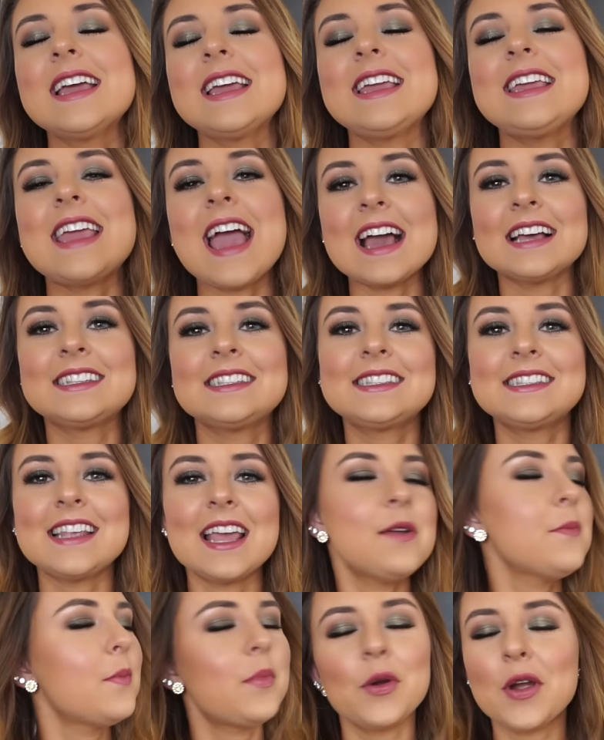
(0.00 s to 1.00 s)
yes,
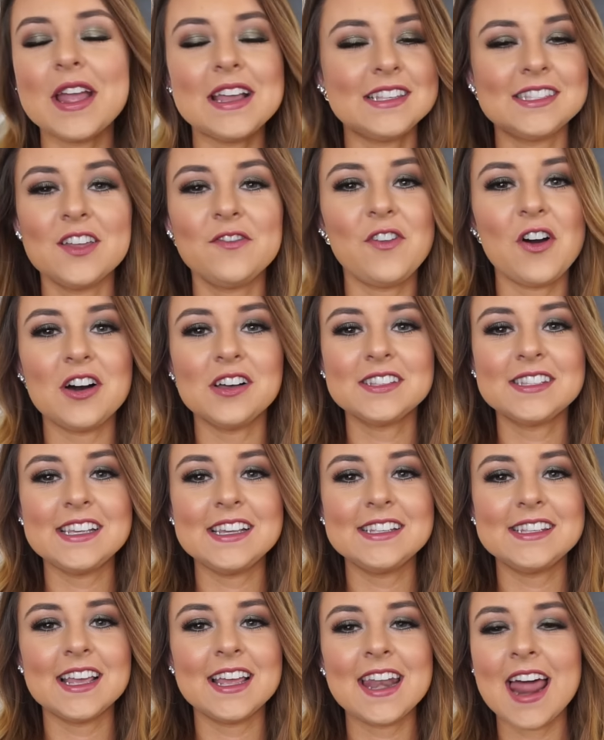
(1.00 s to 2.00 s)
embrace the fall
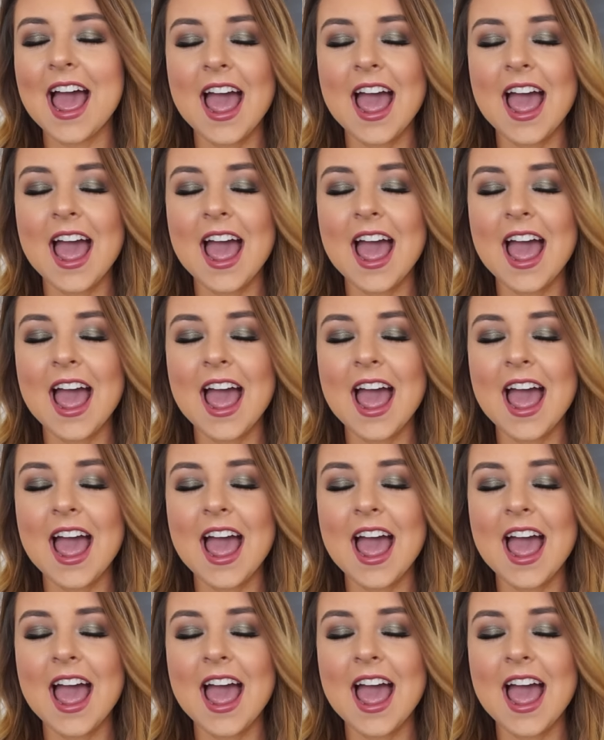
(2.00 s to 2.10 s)
season.